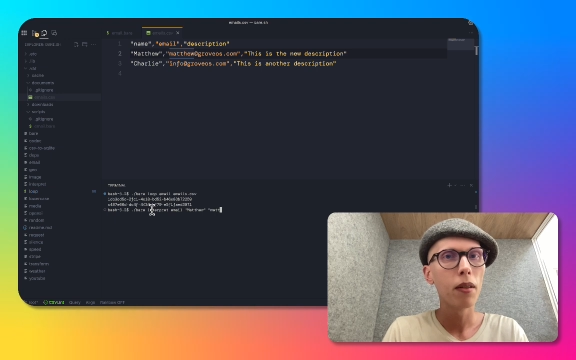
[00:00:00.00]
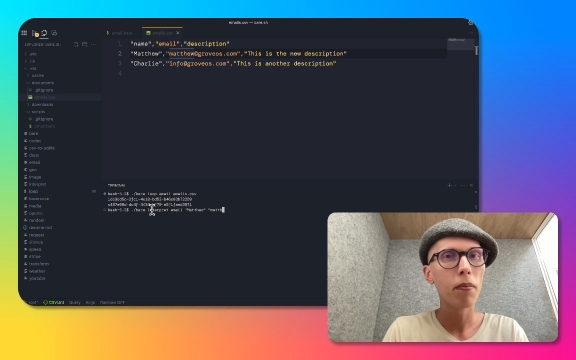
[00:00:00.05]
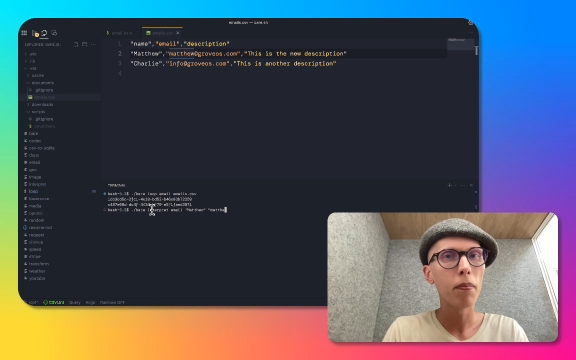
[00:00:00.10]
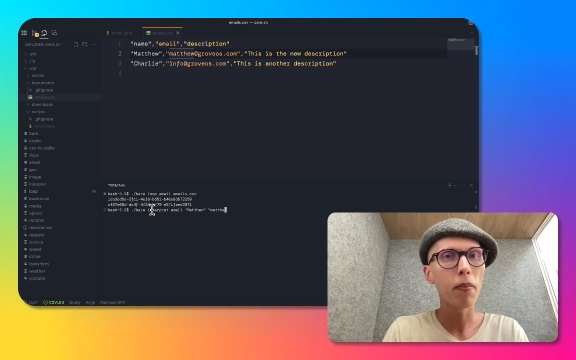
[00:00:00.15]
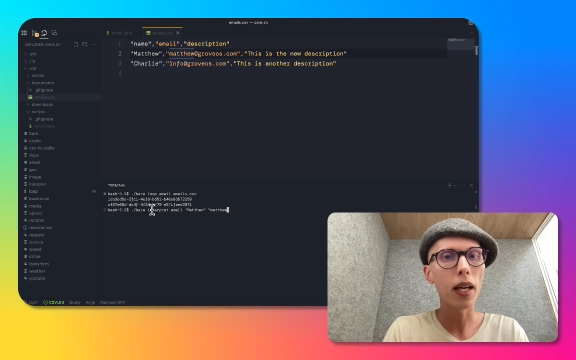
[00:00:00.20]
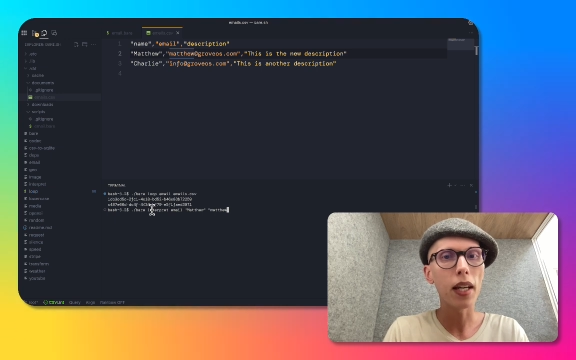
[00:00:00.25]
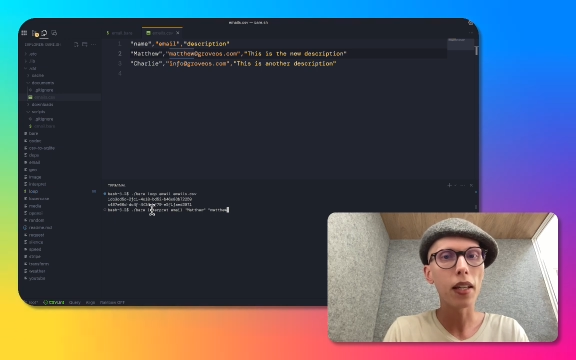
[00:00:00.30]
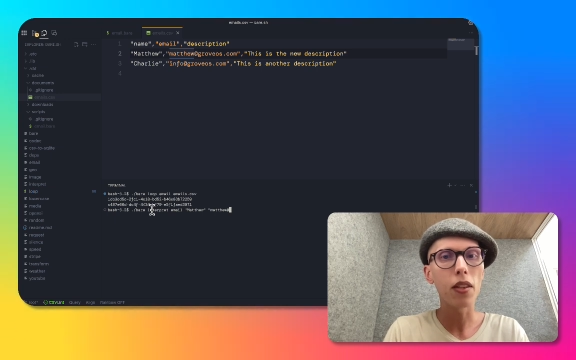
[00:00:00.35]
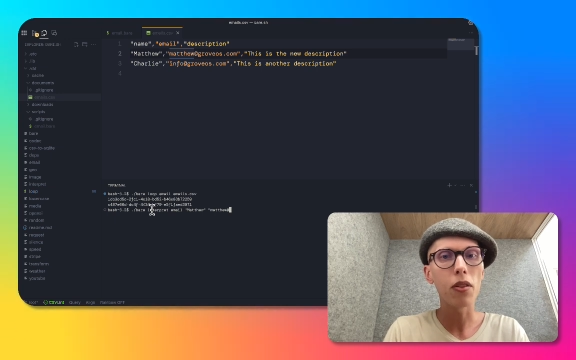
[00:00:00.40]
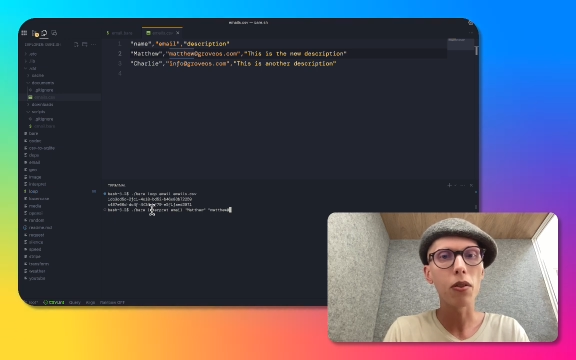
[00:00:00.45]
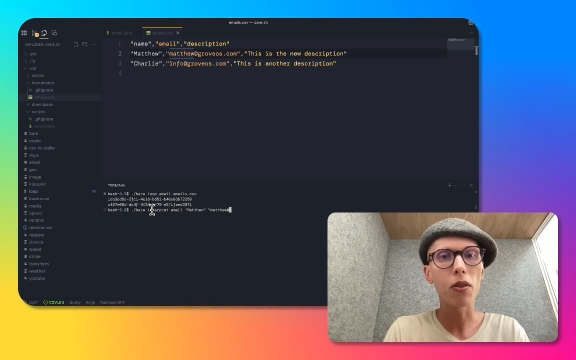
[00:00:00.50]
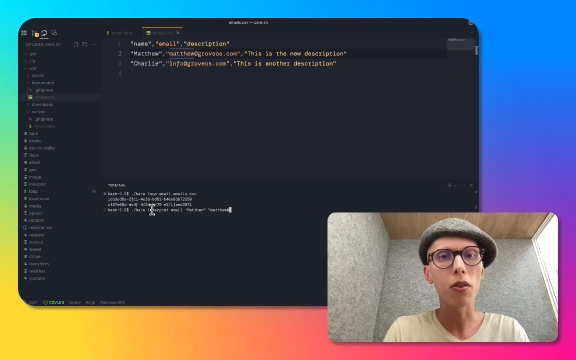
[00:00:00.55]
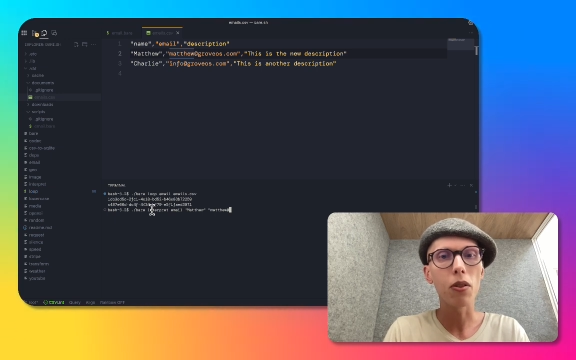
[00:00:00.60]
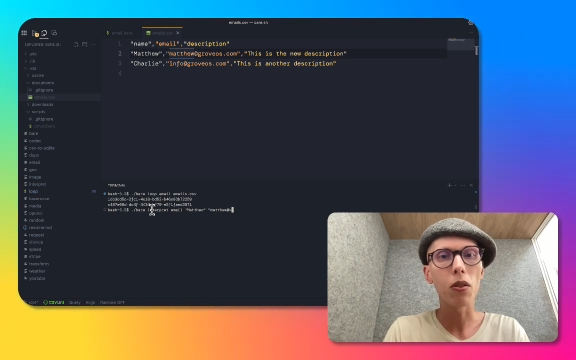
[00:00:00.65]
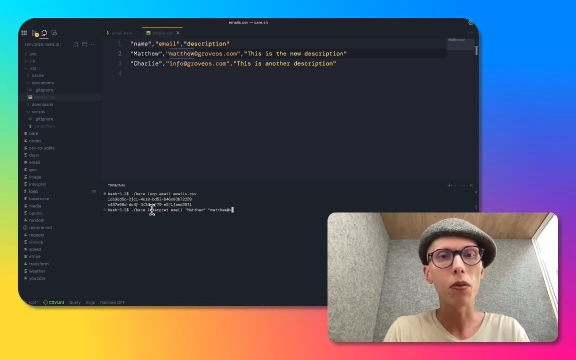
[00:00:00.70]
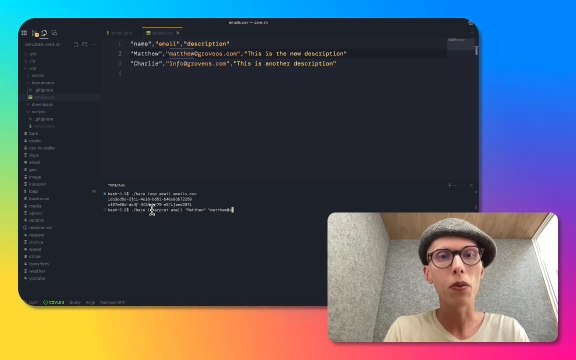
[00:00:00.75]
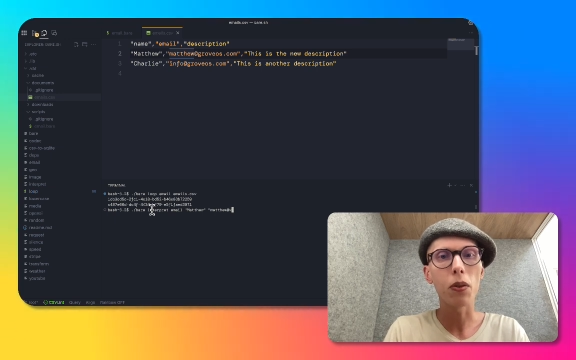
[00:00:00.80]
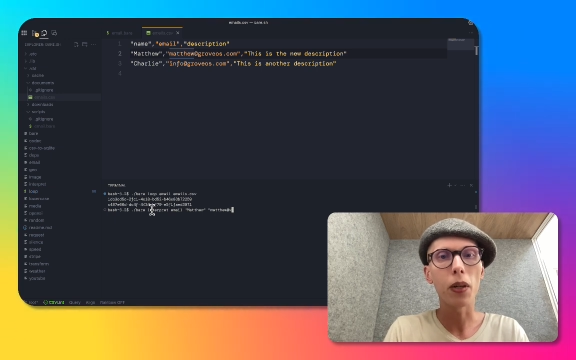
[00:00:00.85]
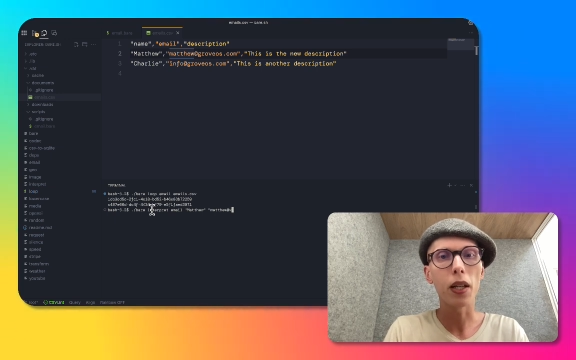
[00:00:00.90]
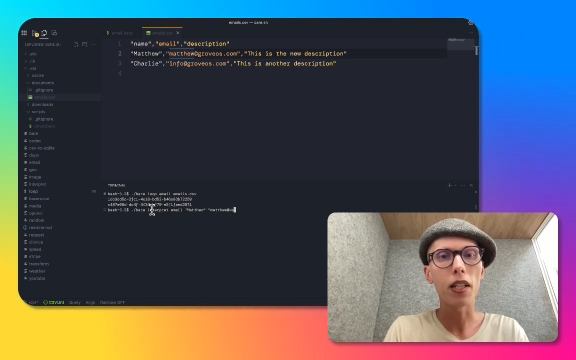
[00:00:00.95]
at
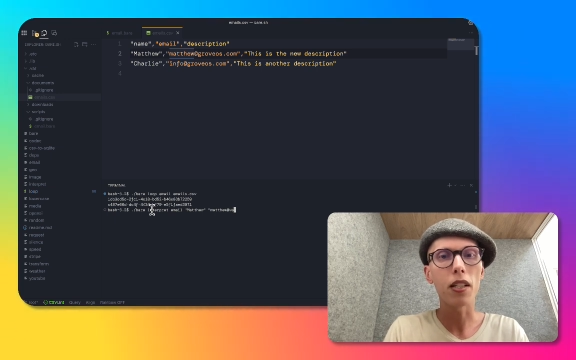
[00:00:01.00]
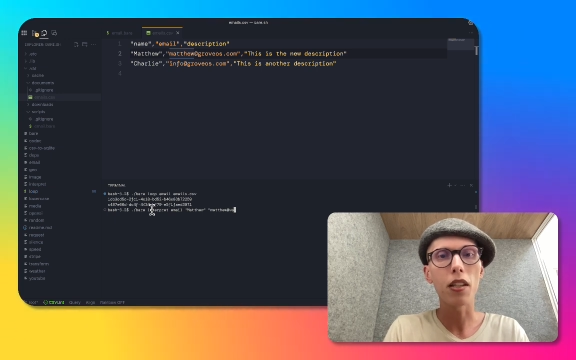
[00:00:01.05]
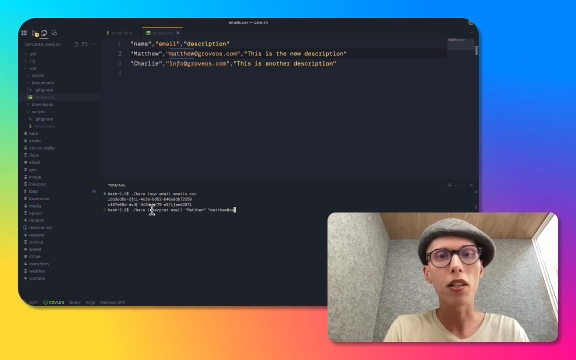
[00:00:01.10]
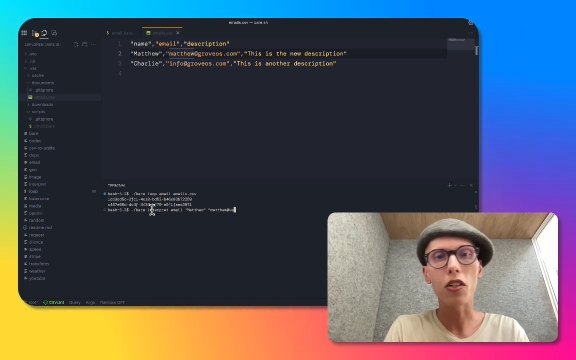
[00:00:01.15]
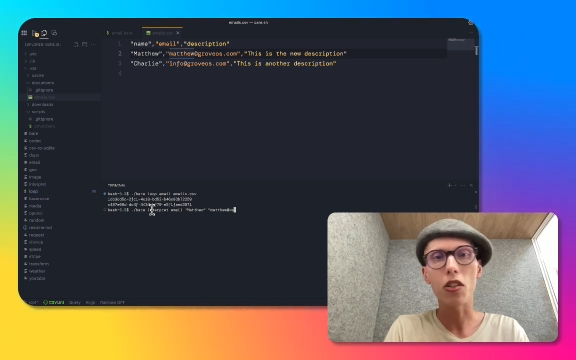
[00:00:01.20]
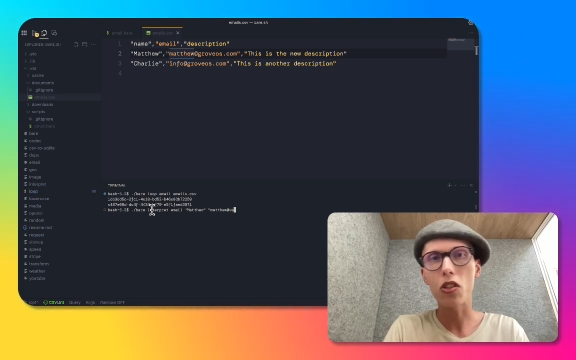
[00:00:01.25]
Grove.os, and